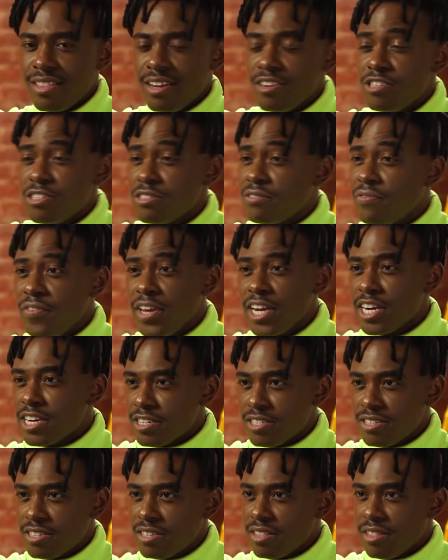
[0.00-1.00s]
they're just
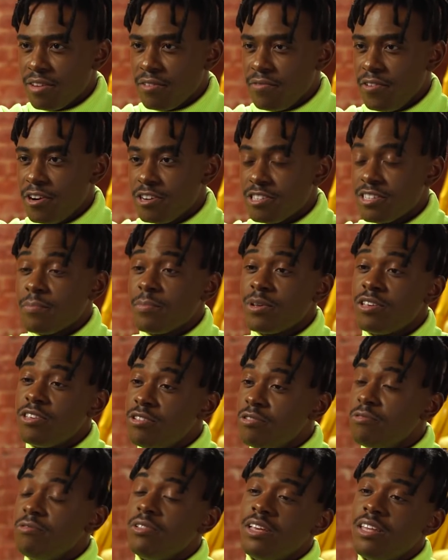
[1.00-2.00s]
fierce. They're fierce. But
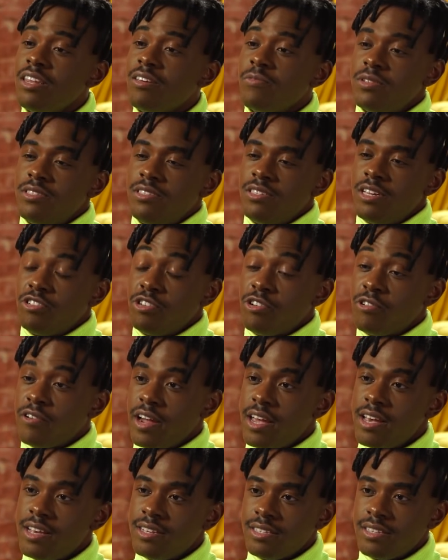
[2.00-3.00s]
you lead it with such
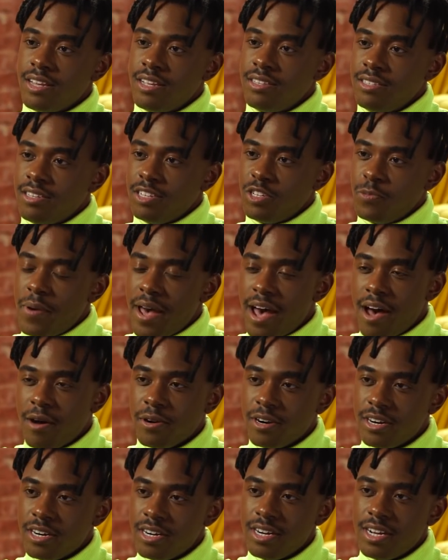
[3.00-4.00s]
grace and such
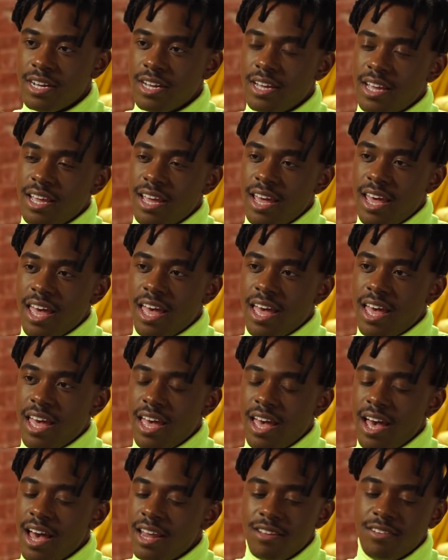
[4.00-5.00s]
power.
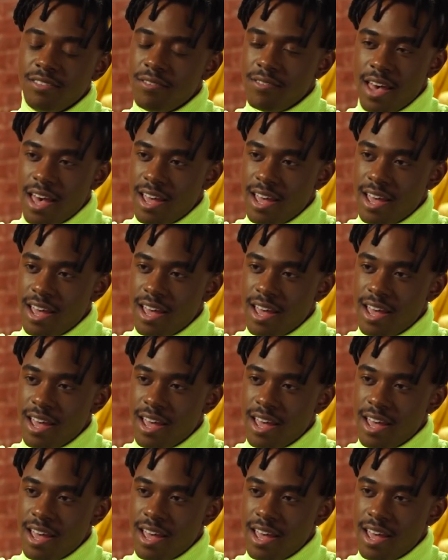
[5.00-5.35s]
How do you do